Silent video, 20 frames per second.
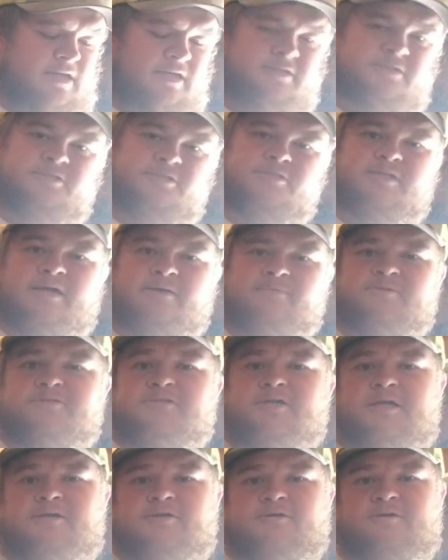I can just take my
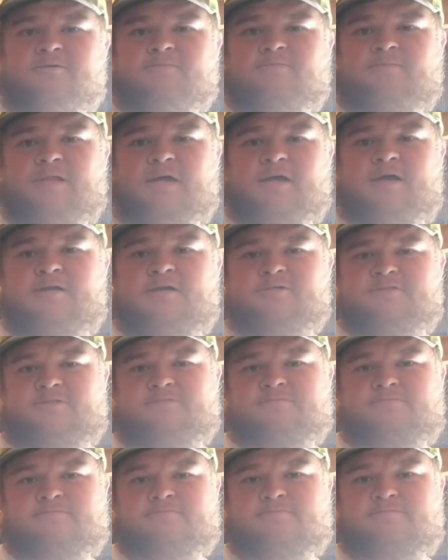J-hook
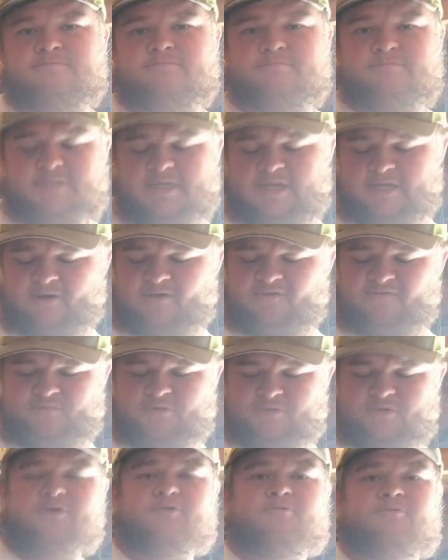pliers and take it
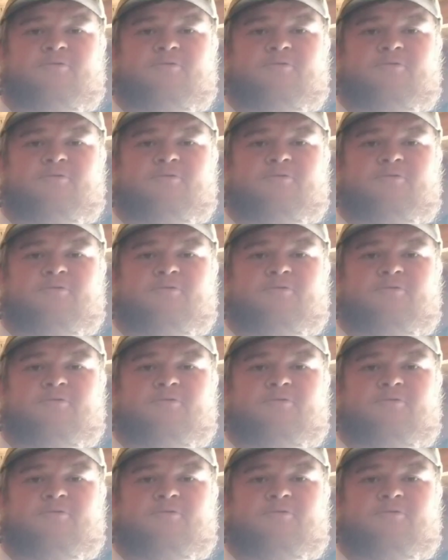off, put a new